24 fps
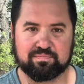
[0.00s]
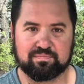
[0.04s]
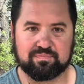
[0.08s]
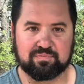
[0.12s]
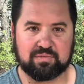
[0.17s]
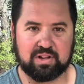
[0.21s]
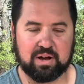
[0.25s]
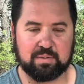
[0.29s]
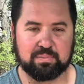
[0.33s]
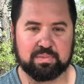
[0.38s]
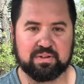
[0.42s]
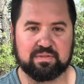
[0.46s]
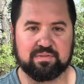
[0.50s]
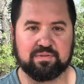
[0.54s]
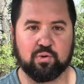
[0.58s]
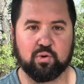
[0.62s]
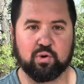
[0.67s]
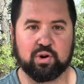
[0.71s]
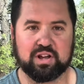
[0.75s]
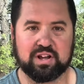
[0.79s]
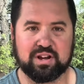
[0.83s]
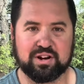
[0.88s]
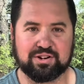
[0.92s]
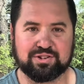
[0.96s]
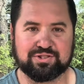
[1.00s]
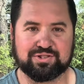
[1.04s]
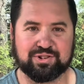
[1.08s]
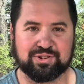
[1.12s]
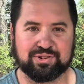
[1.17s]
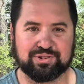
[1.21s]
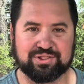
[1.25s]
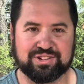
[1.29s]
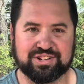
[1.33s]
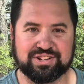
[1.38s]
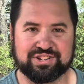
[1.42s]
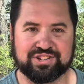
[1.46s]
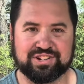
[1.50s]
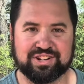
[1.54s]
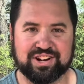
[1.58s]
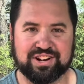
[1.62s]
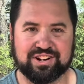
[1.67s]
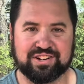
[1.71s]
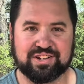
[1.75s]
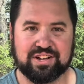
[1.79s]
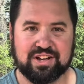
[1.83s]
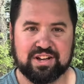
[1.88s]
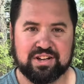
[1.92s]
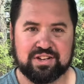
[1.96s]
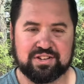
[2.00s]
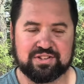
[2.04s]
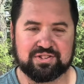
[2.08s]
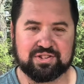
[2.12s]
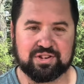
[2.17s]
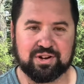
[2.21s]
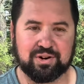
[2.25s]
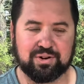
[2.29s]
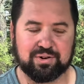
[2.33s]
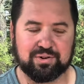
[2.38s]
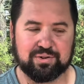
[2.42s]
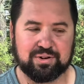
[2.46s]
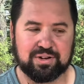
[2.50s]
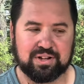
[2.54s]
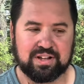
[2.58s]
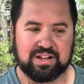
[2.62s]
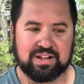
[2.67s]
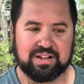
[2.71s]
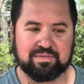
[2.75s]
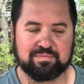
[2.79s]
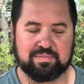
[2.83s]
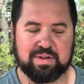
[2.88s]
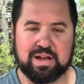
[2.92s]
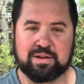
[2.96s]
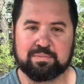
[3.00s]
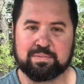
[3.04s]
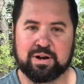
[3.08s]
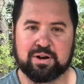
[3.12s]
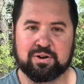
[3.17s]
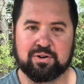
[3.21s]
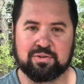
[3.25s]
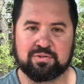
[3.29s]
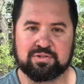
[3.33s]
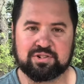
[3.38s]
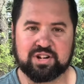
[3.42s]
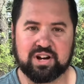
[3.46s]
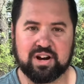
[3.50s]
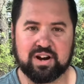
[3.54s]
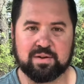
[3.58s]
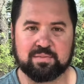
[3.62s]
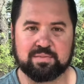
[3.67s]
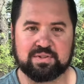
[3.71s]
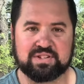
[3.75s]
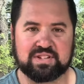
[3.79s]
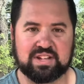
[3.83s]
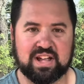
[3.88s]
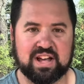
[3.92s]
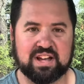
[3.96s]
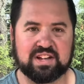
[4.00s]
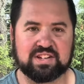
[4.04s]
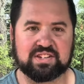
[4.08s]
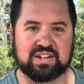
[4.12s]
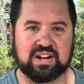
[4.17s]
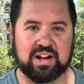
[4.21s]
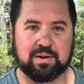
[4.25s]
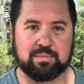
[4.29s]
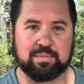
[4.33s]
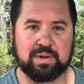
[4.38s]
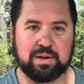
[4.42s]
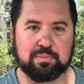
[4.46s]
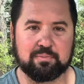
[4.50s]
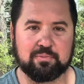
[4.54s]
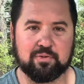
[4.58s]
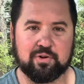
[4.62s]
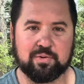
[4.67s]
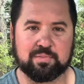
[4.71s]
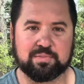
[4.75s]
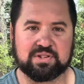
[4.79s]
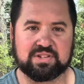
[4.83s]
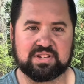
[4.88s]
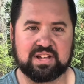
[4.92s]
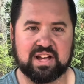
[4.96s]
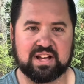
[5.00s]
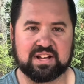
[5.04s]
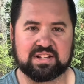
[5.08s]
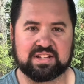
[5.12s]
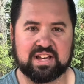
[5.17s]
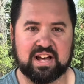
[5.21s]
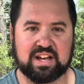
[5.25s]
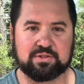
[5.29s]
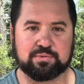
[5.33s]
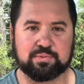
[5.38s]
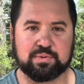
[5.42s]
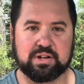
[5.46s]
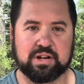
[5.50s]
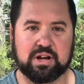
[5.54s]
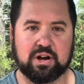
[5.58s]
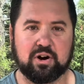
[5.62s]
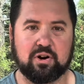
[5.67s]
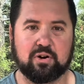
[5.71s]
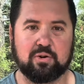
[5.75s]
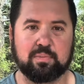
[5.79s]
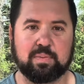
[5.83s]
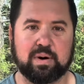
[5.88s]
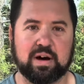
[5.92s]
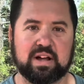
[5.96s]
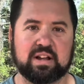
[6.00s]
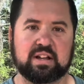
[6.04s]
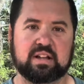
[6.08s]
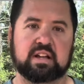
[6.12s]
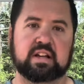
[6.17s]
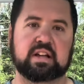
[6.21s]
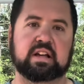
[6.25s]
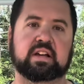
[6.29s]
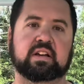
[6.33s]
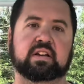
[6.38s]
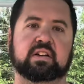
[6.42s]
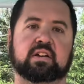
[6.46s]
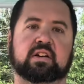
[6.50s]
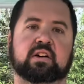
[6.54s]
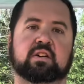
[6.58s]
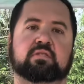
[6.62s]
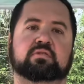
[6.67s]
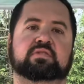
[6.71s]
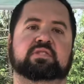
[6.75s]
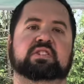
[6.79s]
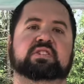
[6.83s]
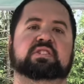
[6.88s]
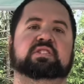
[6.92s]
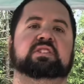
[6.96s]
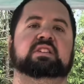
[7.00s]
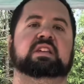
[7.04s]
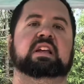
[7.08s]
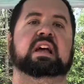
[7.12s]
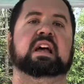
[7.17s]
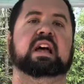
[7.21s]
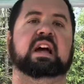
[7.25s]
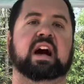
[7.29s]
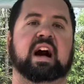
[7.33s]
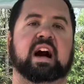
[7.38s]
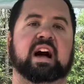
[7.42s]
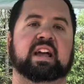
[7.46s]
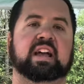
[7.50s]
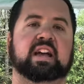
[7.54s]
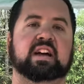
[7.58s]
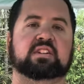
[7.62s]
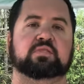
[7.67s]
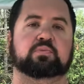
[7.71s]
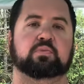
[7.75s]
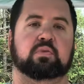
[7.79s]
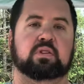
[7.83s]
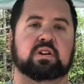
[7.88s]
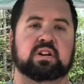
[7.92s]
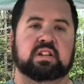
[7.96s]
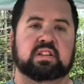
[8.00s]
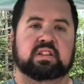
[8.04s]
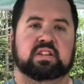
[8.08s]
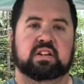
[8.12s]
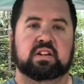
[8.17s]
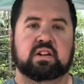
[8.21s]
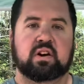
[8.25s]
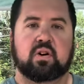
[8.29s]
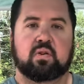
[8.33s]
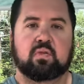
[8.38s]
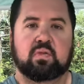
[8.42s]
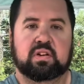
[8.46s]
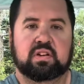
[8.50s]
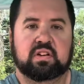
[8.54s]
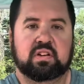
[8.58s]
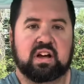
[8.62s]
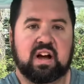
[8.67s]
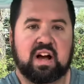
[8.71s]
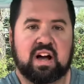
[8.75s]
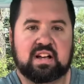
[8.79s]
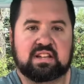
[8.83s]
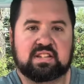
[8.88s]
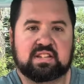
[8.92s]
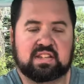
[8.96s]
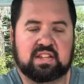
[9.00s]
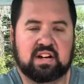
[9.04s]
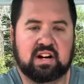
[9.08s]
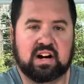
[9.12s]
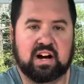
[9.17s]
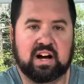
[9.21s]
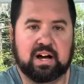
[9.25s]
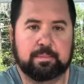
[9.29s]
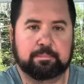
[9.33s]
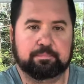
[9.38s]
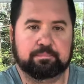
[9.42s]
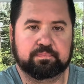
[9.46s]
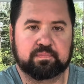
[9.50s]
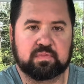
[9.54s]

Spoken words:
I'll be 40 years old this year, so made my own share of mistakes, and I'll make more mistakes as we go. But you know, just I guess wanted to know what you guys thought.